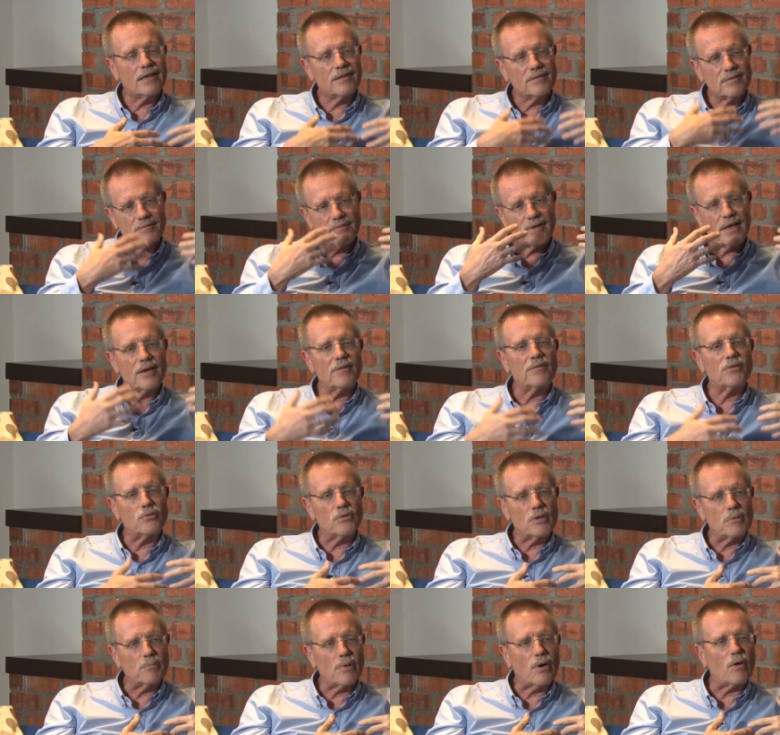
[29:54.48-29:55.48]

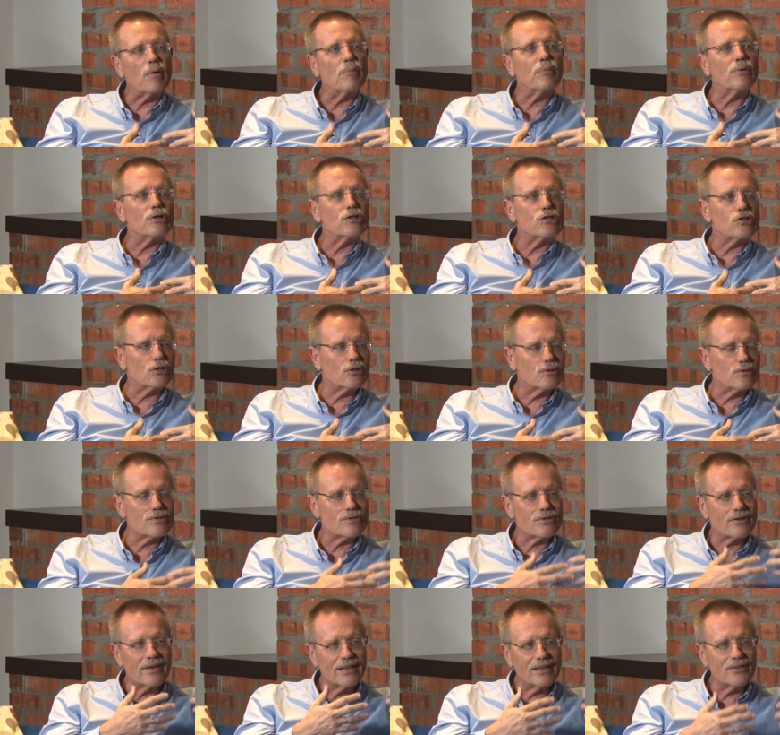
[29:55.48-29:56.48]
doing PowerPoint
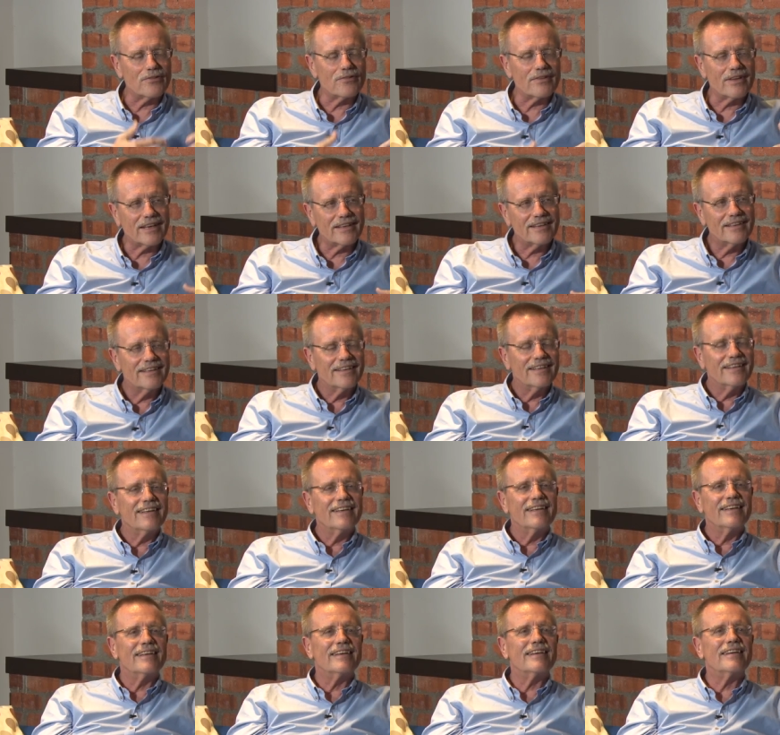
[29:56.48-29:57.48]
shows or any of that.
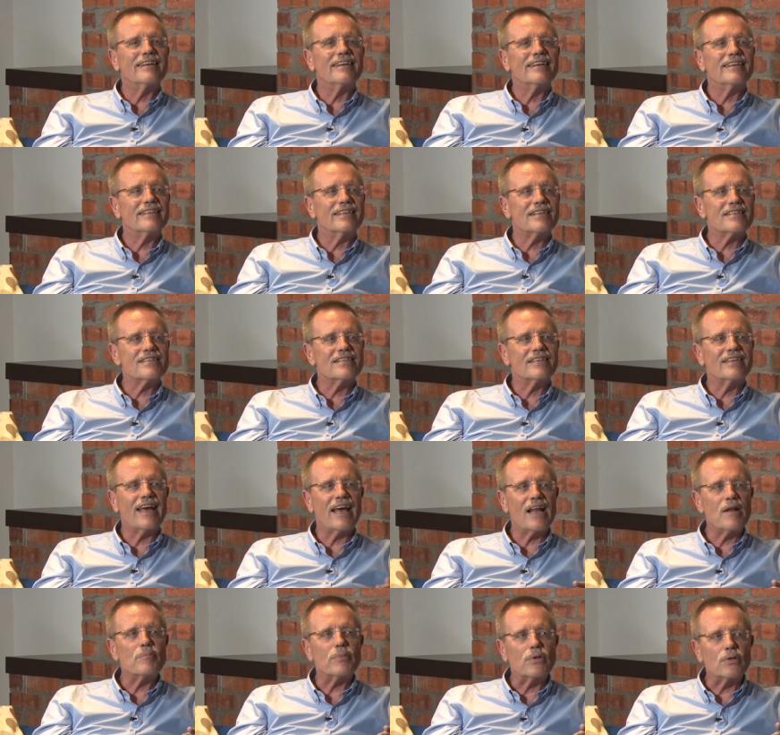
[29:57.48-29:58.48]
It doesn't
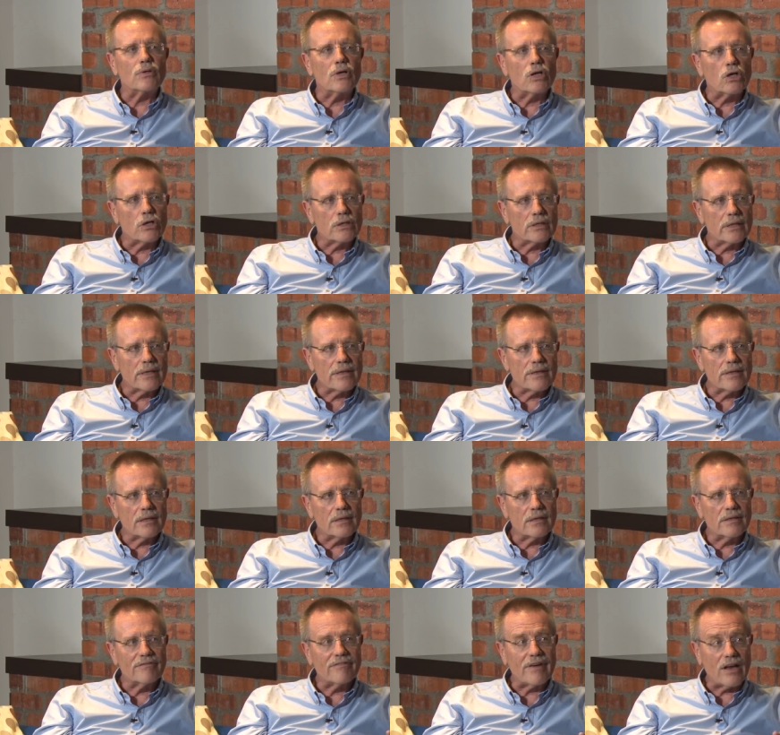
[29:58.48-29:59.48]
help you a lot in
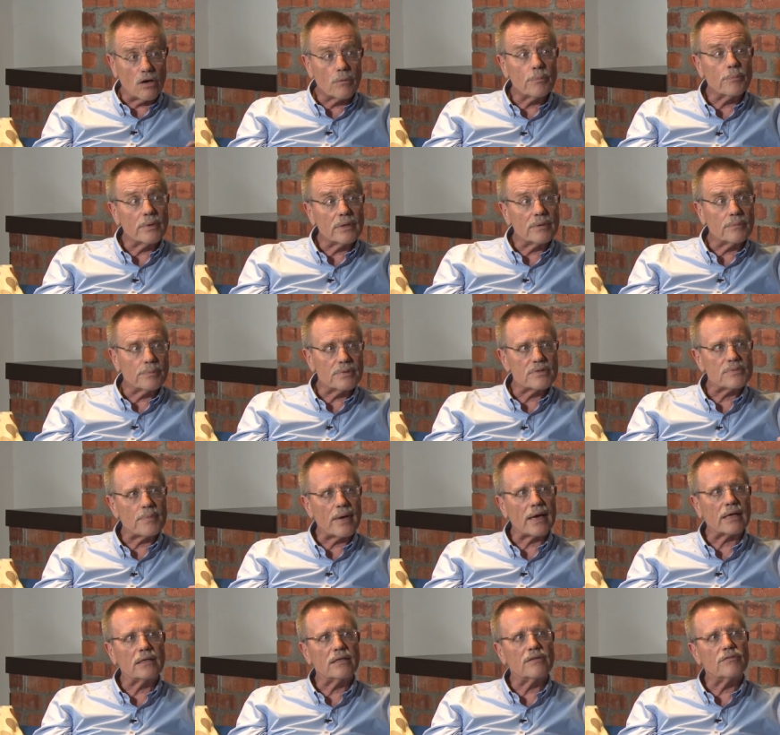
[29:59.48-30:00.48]
the development
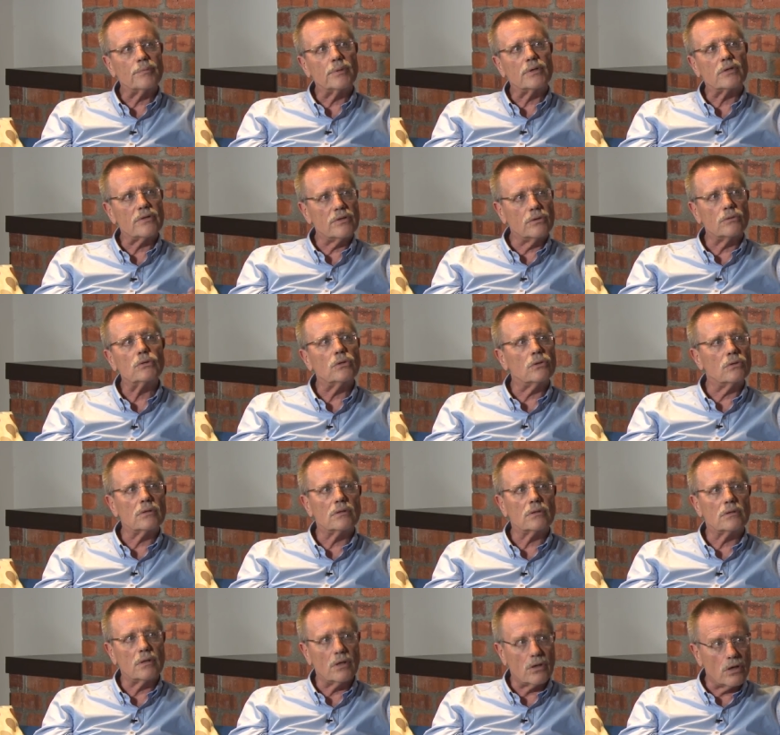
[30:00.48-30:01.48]
perspective because you
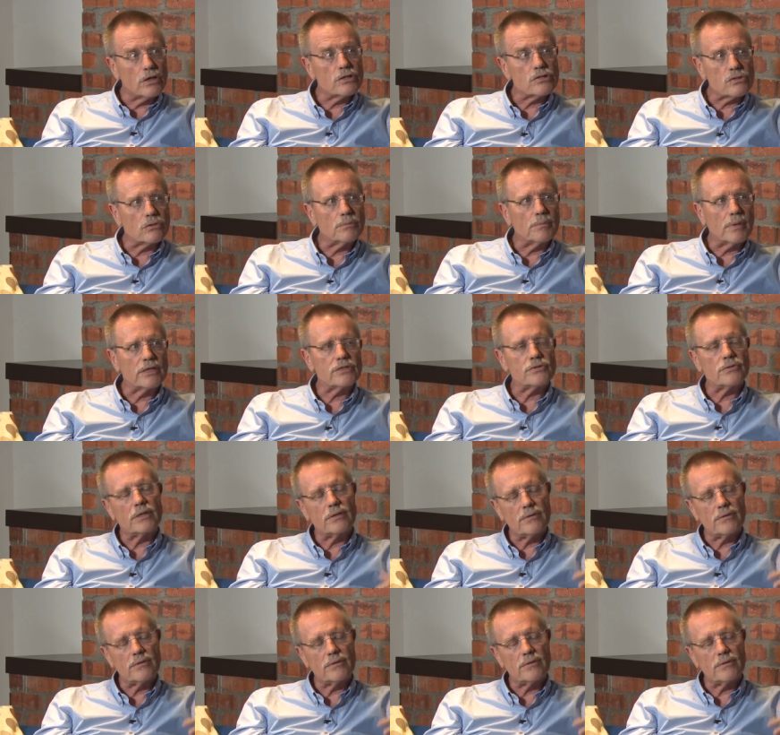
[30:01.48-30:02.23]
don't learn so much.